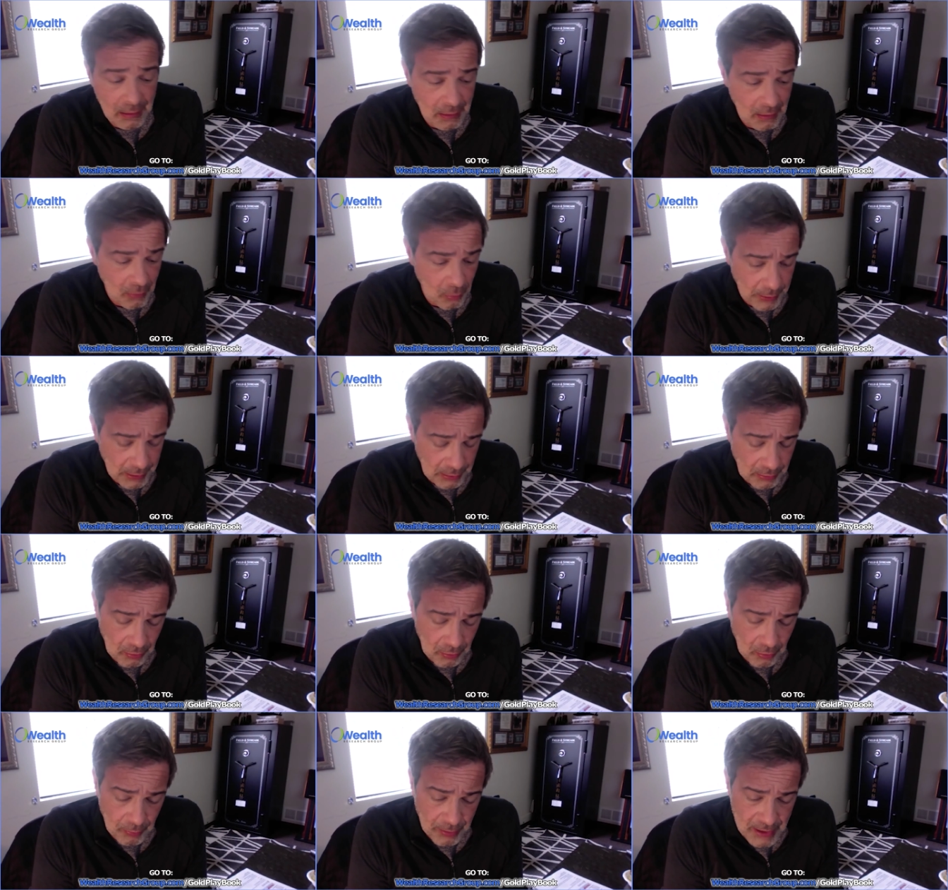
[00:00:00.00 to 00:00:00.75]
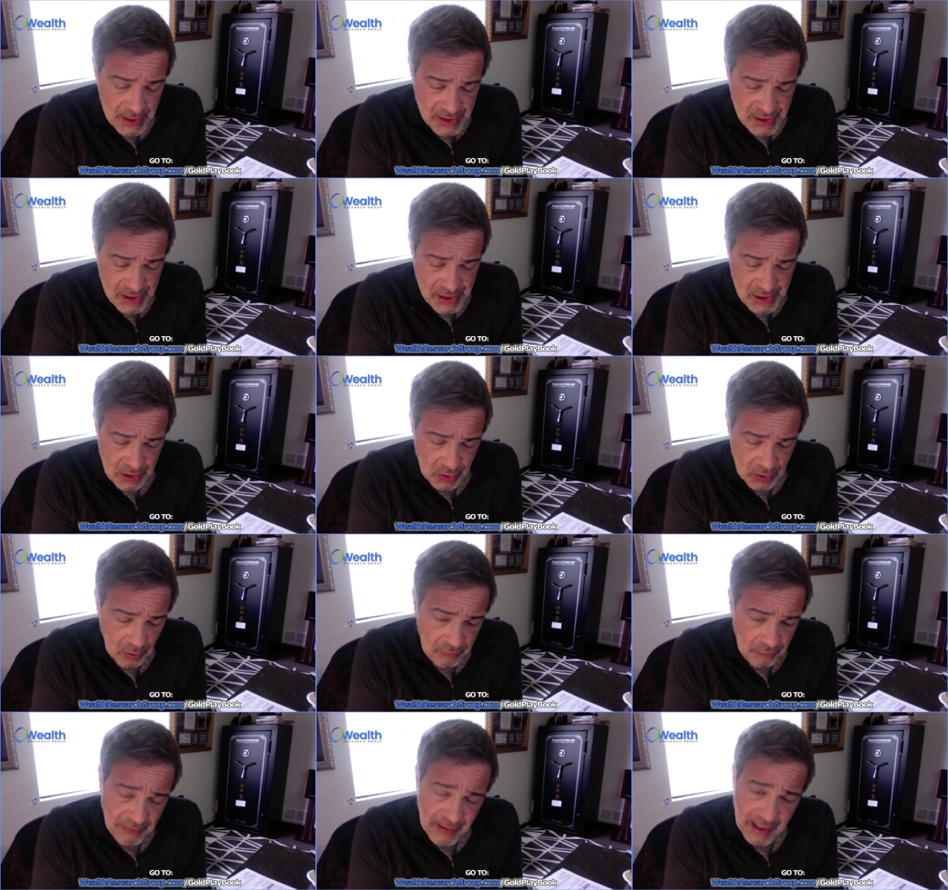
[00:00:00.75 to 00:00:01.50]
And we do
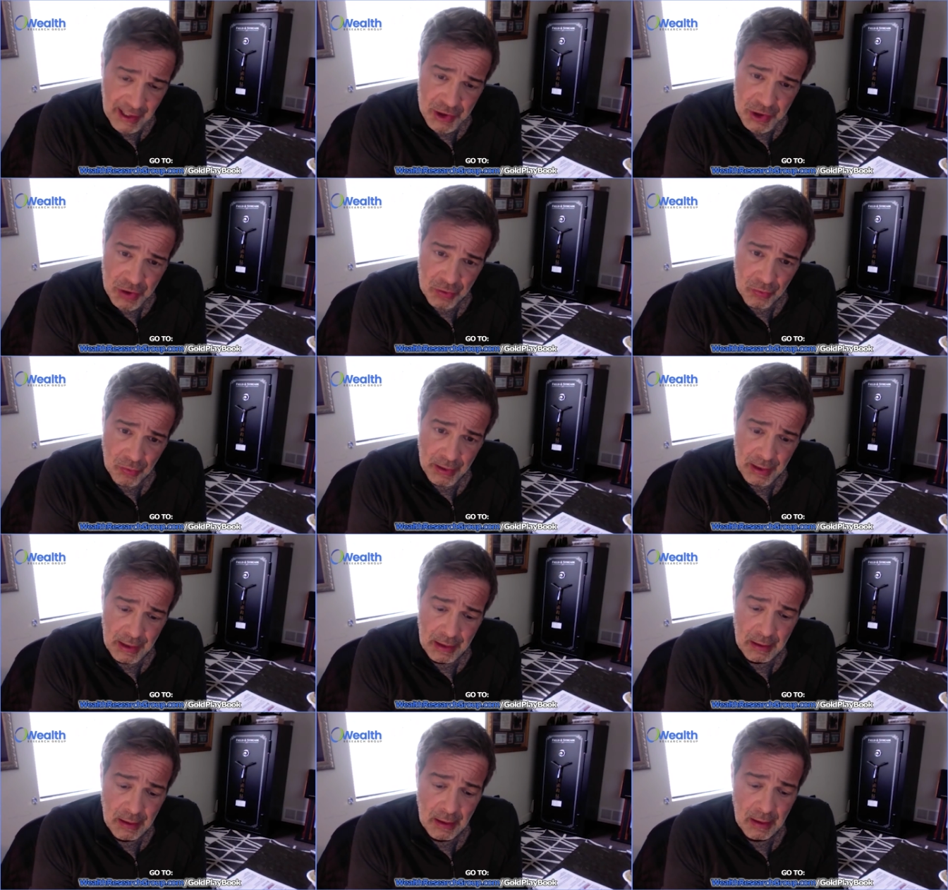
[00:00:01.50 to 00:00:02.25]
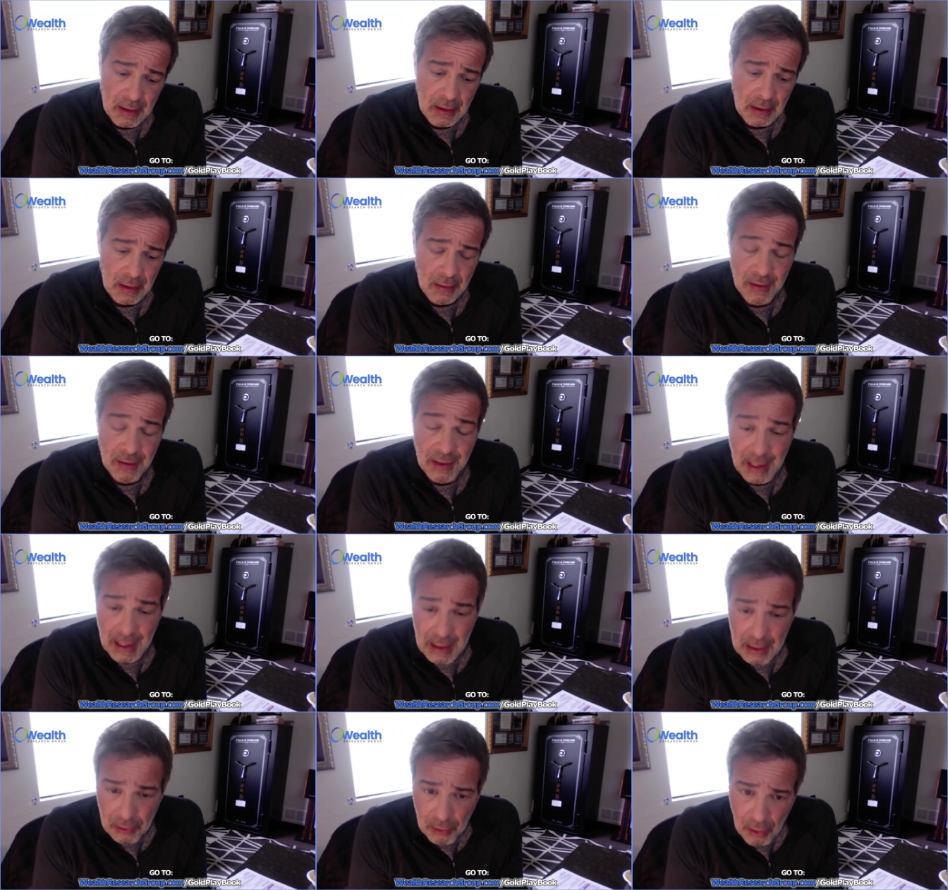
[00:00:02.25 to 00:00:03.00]
business the old-fashioned way,
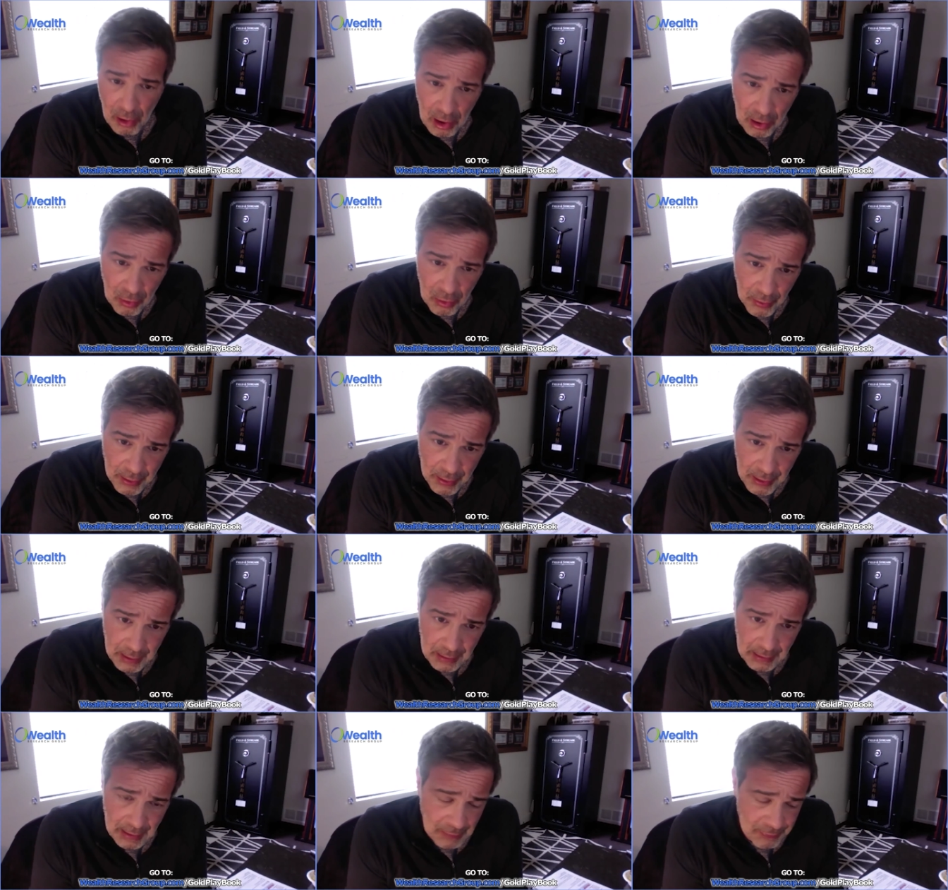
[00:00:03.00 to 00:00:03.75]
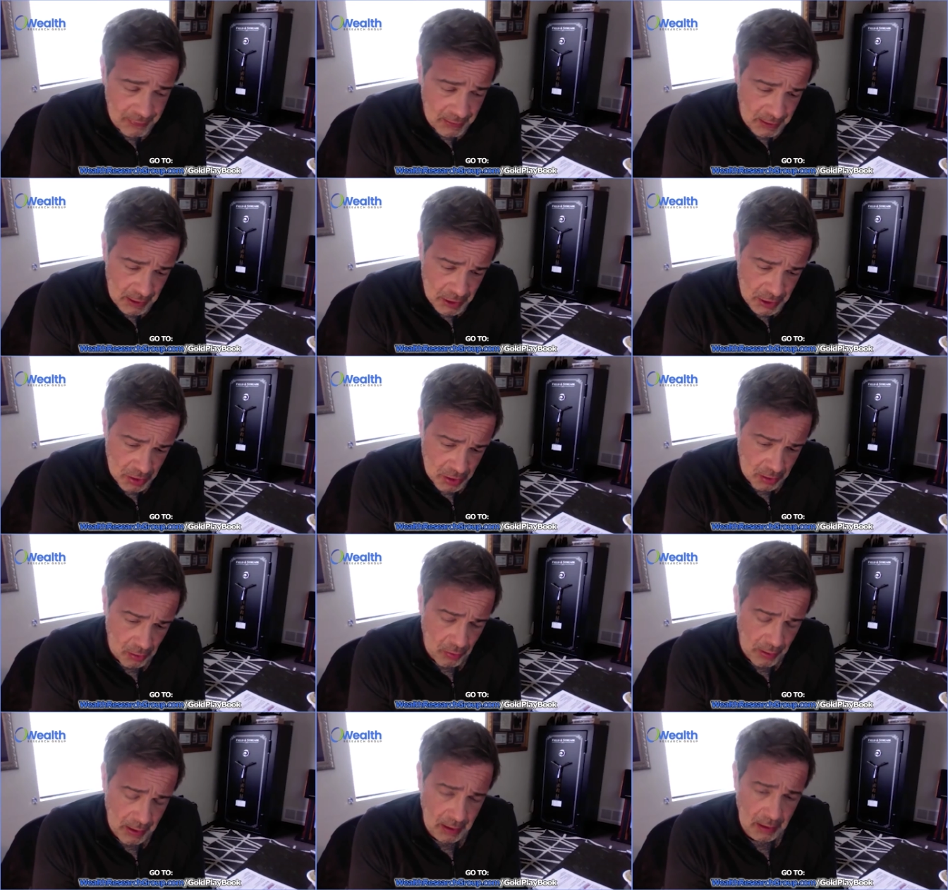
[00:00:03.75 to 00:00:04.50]
the analog way, not the
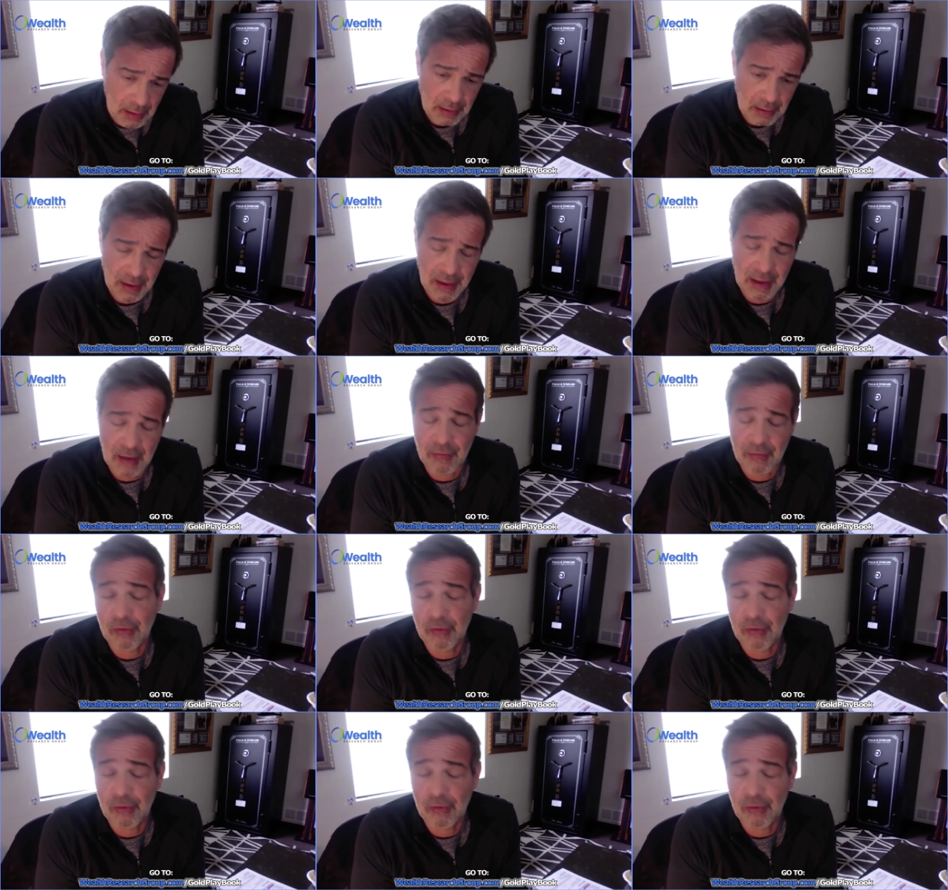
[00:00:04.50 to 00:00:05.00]
digital way.